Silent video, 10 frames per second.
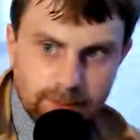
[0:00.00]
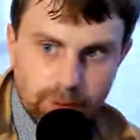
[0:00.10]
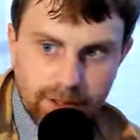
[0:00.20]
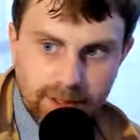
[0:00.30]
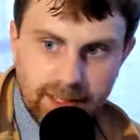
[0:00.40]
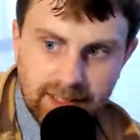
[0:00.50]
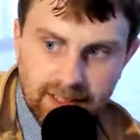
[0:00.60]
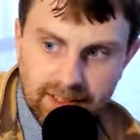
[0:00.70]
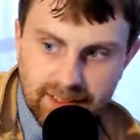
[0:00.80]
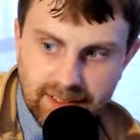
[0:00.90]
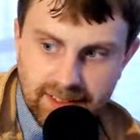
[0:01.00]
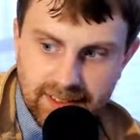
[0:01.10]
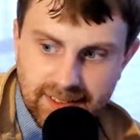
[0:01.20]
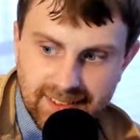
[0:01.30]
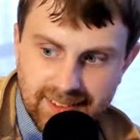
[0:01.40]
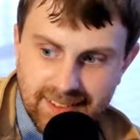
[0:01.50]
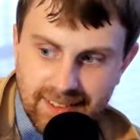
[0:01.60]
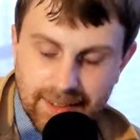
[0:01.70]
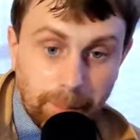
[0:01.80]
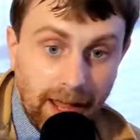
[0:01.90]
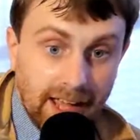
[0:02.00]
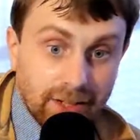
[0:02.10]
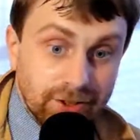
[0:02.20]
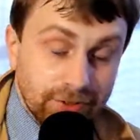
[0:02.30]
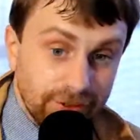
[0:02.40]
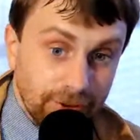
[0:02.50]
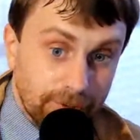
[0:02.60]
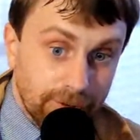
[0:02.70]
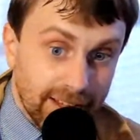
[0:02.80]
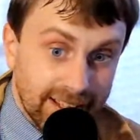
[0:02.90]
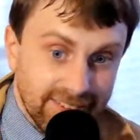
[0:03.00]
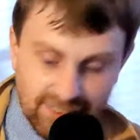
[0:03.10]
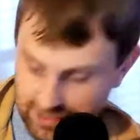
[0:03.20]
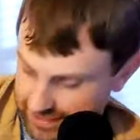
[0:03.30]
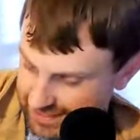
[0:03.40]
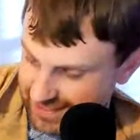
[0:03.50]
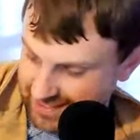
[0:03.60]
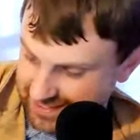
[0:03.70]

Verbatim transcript: where the, uh, the passion fruit flavor is.